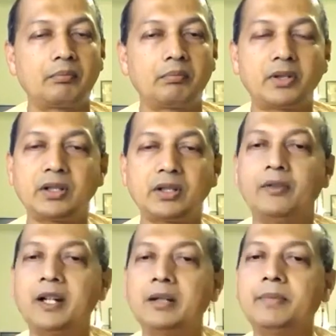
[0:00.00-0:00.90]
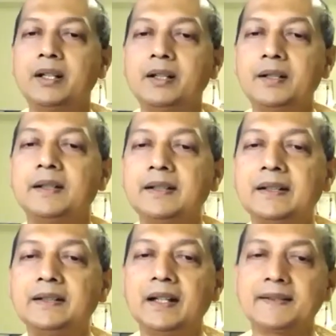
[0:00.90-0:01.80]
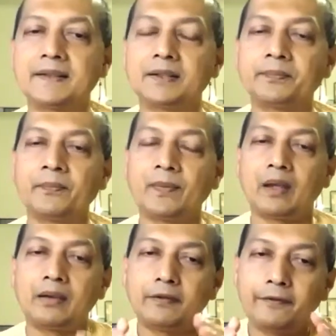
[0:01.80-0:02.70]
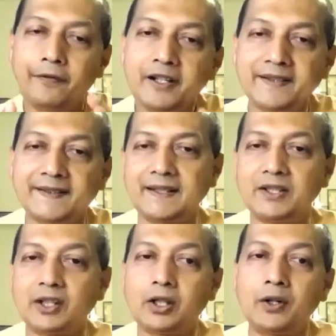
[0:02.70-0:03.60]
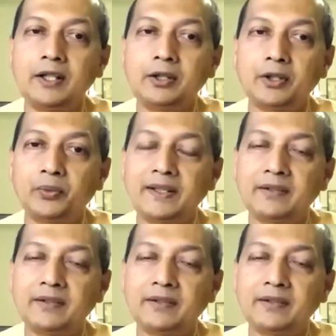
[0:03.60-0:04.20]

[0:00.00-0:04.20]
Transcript: Shravana, Manana, and Nididhyasana. The first stage, according to Advaita